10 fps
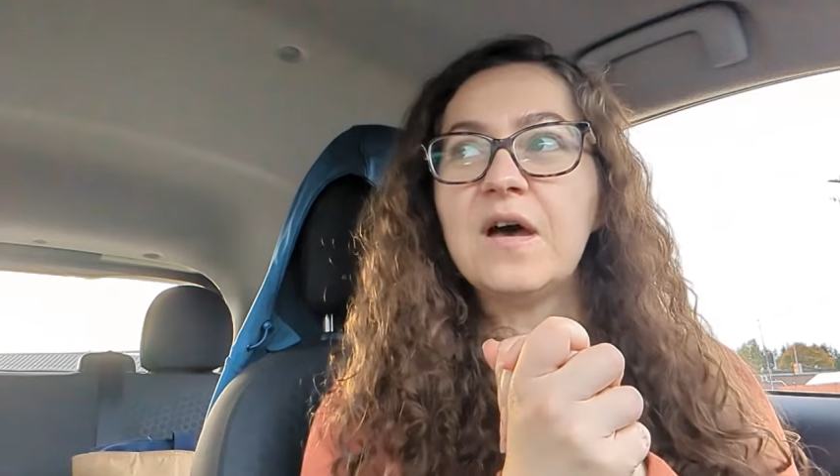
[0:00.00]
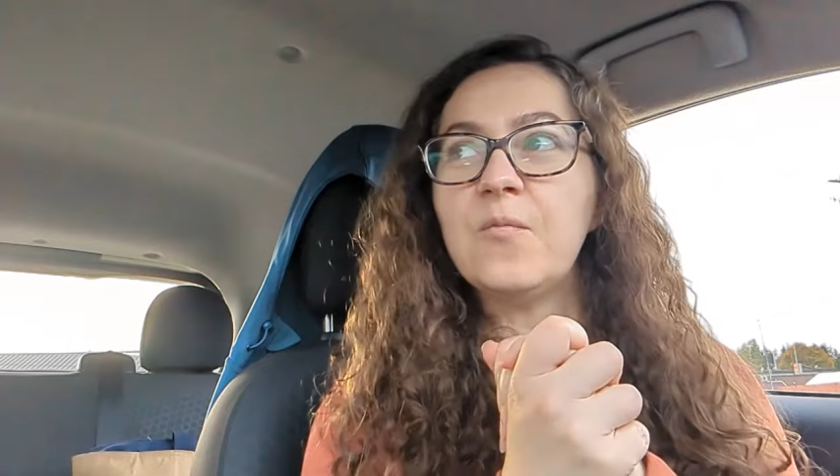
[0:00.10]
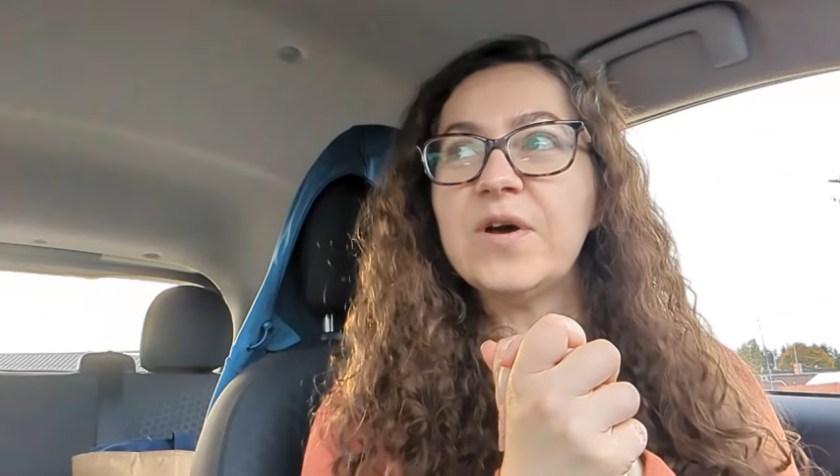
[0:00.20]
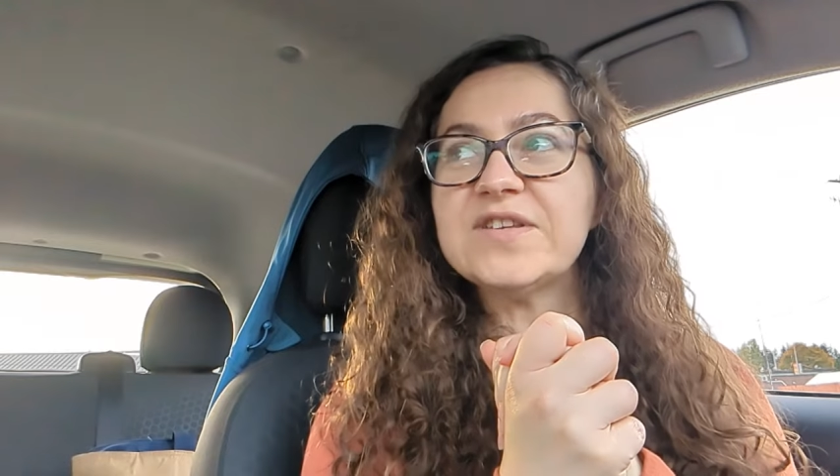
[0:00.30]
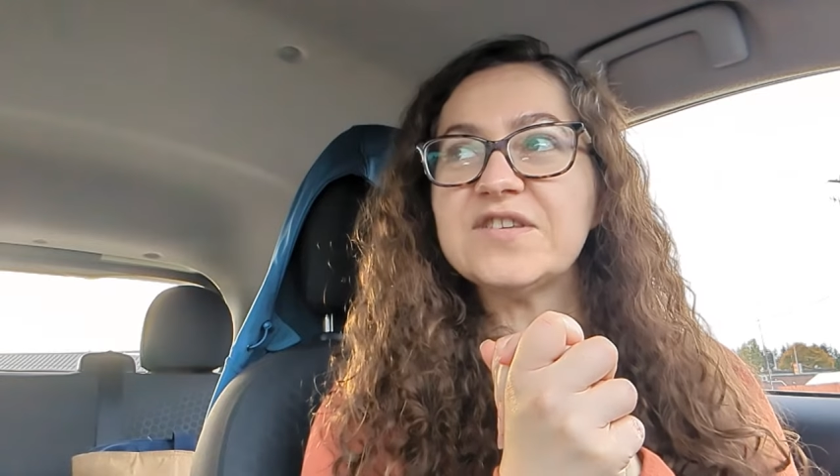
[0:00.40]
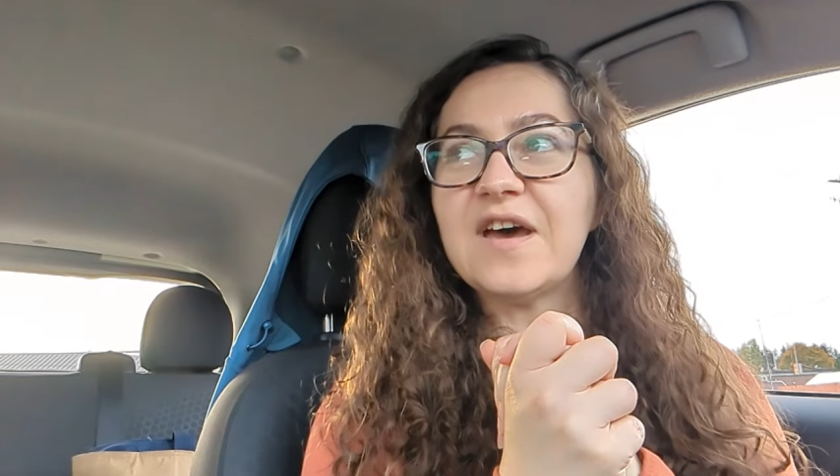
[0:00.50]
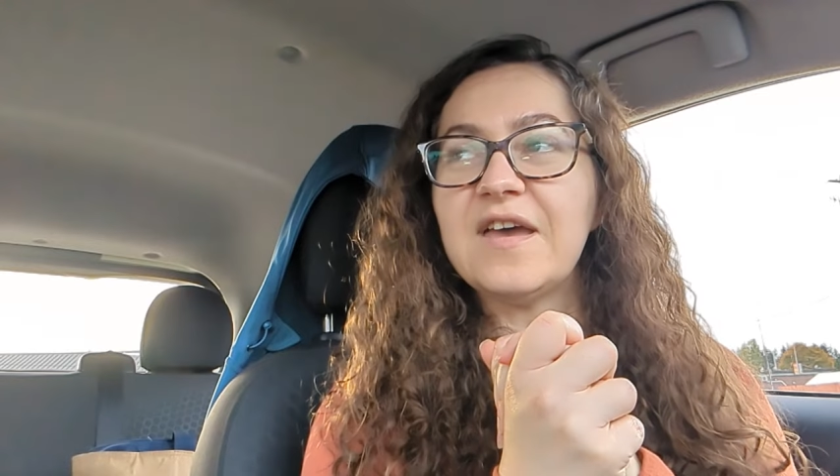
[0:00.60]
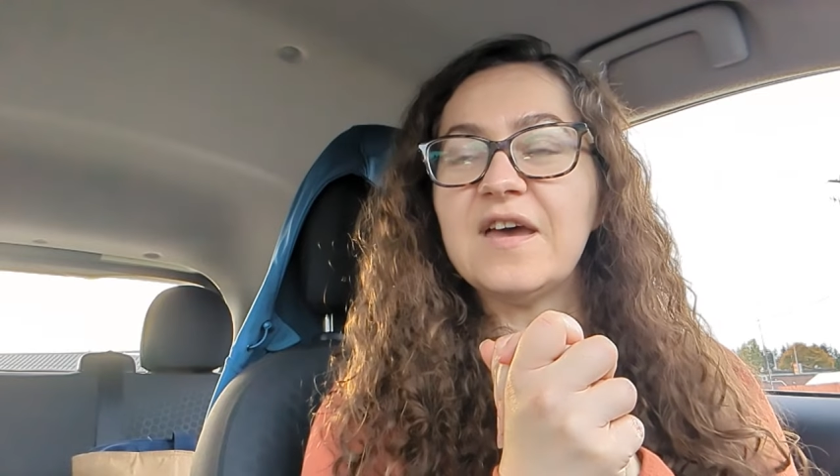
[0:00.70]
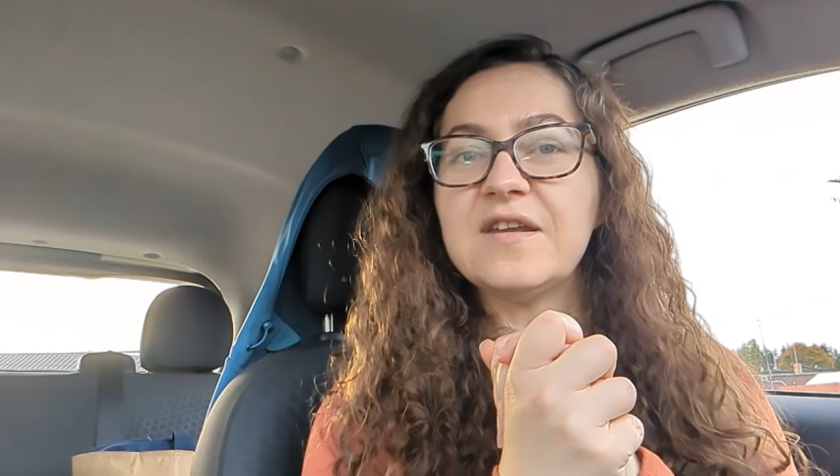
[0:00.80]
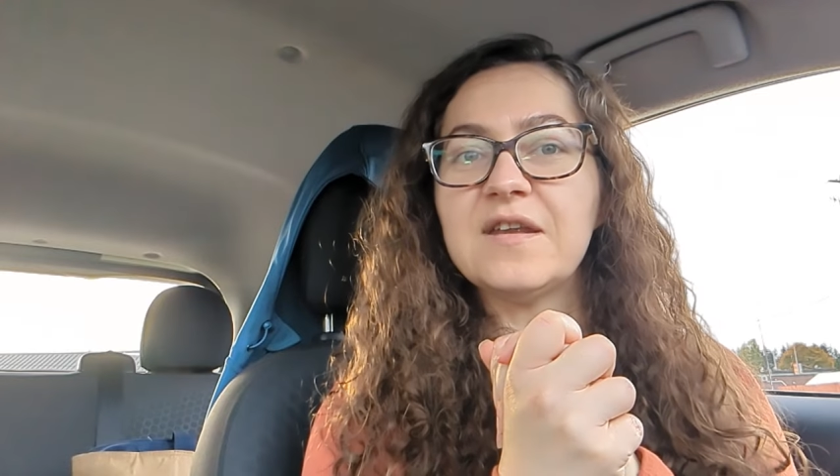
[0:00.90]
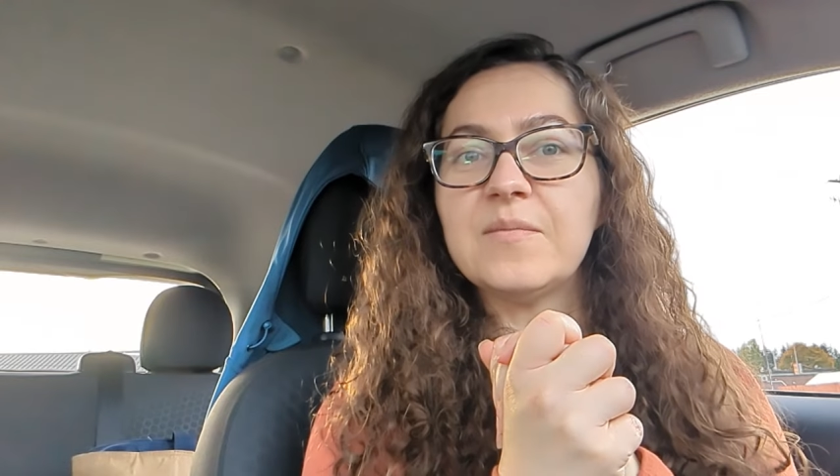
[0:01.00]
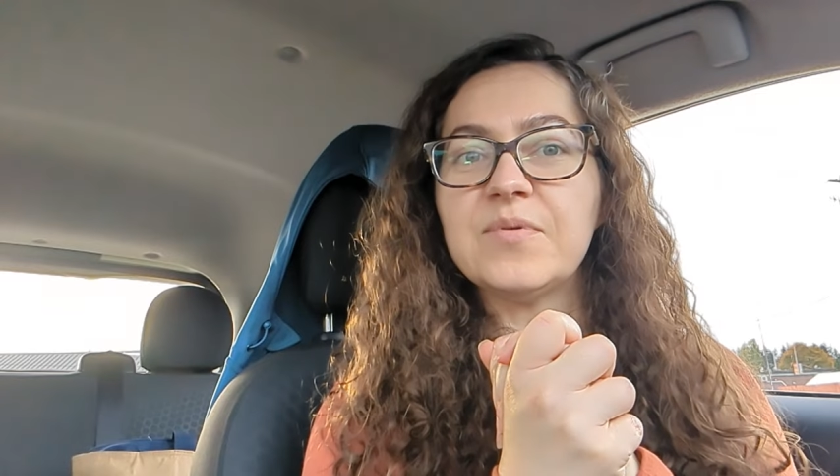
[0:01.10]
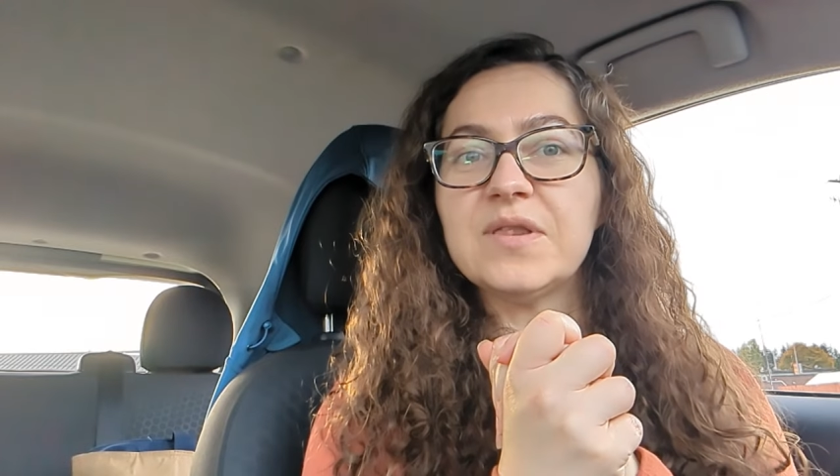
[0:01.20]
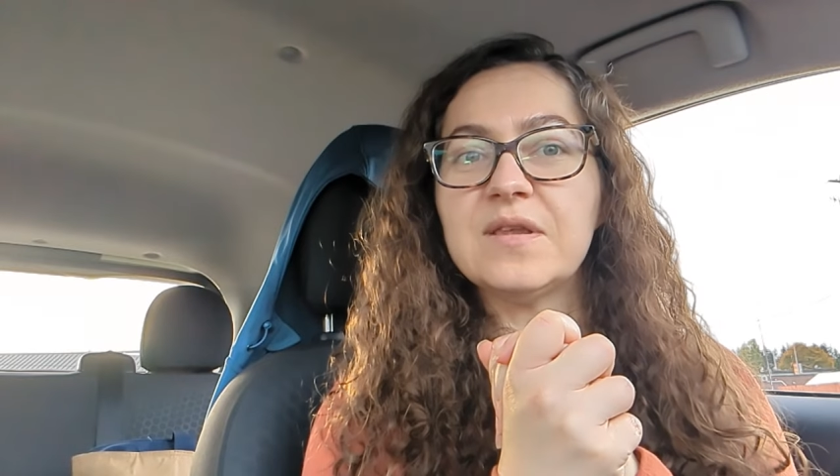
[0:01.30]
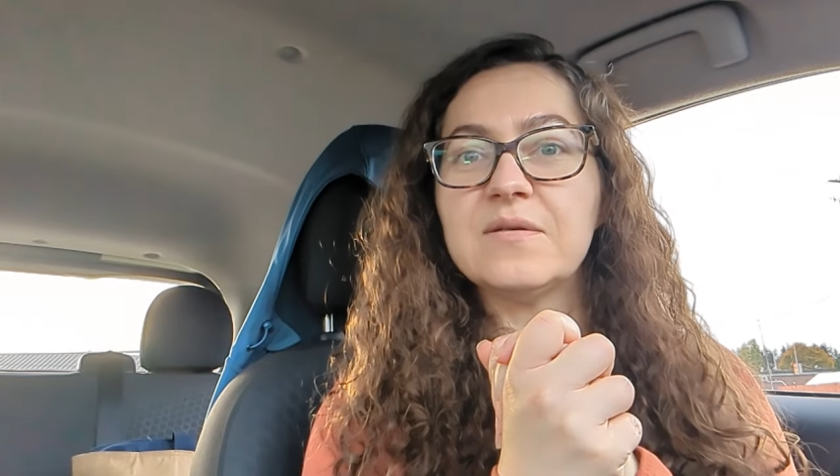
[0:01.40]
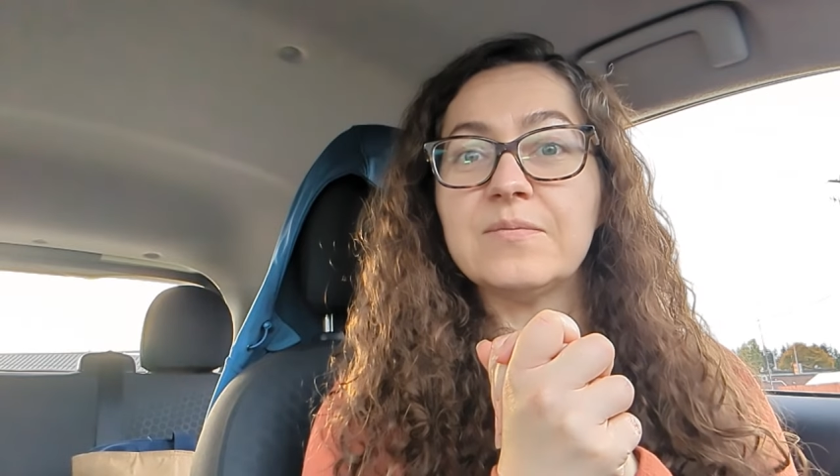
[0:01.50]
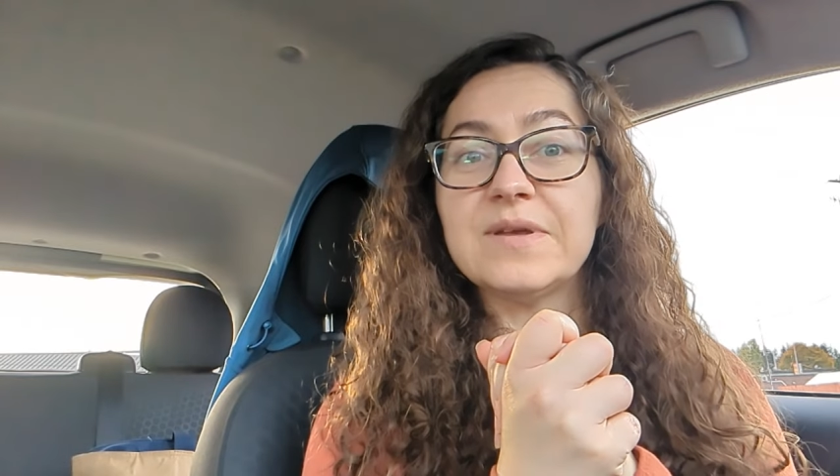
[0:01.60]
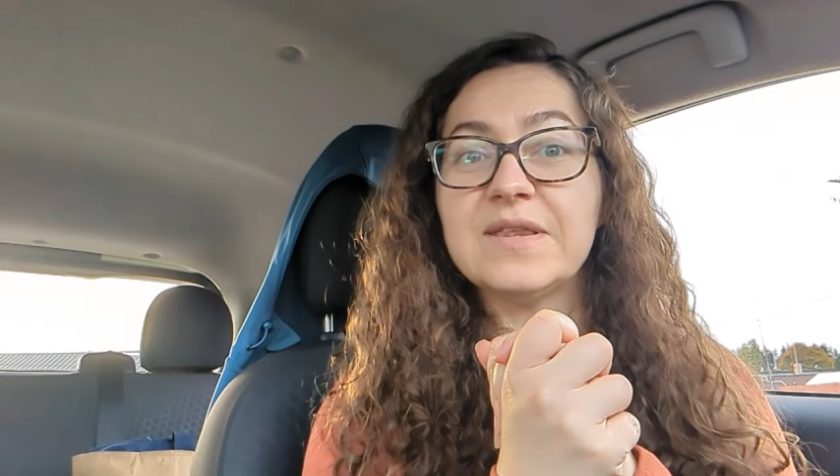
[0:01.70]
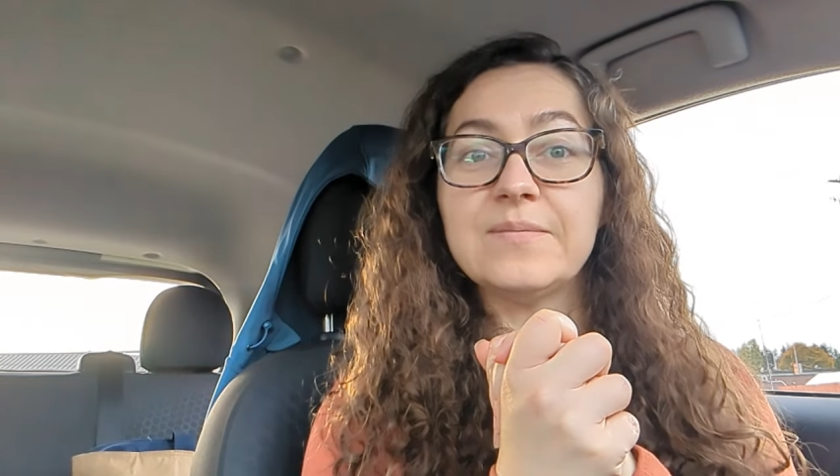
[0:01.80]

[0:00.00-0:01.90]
which I ended up really,